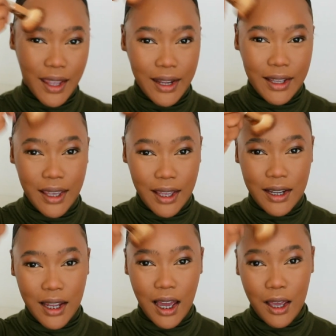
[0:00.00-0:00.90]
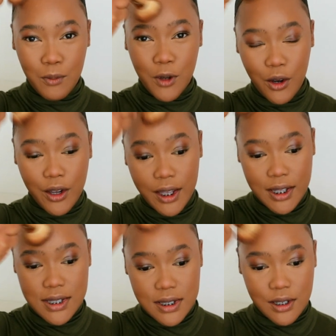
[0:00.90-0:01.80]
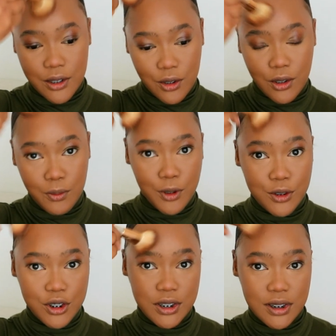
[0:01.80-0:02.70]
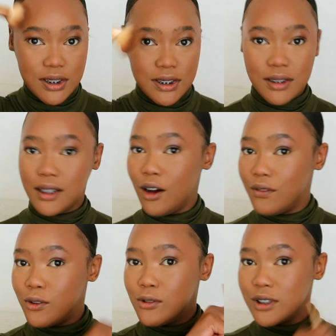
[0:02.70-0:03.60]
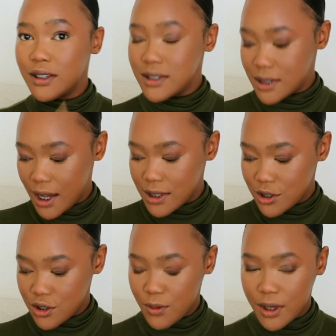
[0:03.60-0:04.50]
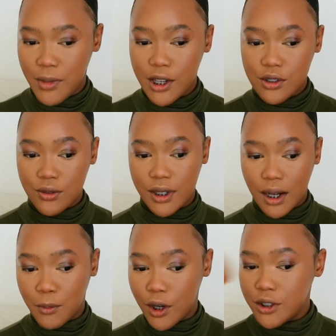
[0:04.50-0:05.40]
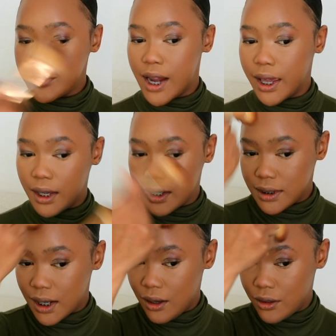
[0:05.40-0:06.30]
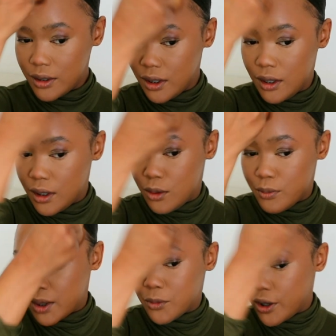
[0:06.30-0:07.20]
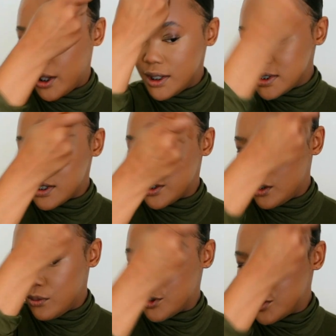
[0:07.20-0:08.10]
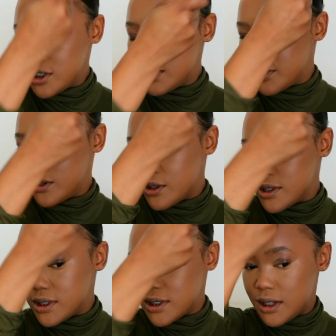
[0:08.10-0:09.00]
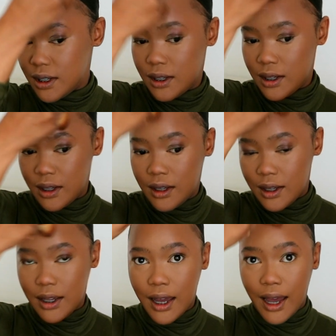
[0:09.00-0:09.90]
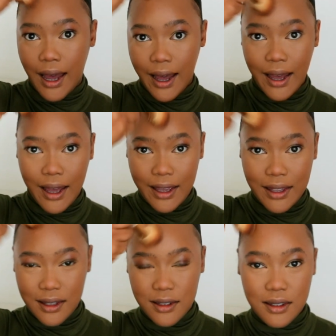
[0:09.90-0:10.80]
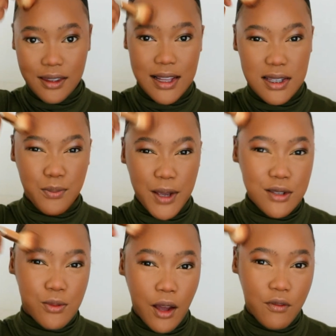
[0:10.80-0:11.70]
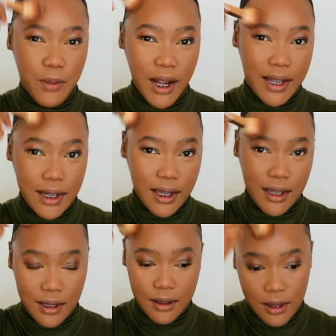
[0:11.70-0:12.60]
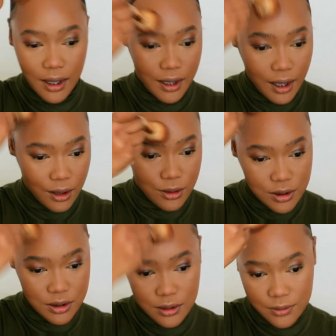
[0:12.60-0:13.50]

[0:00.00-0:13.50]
And again, I'm going in circular motions. Of course, on the sides, I just want to make sure that I'm not dragging it down. But I'm going in circular motions because that's the best way of blending it out.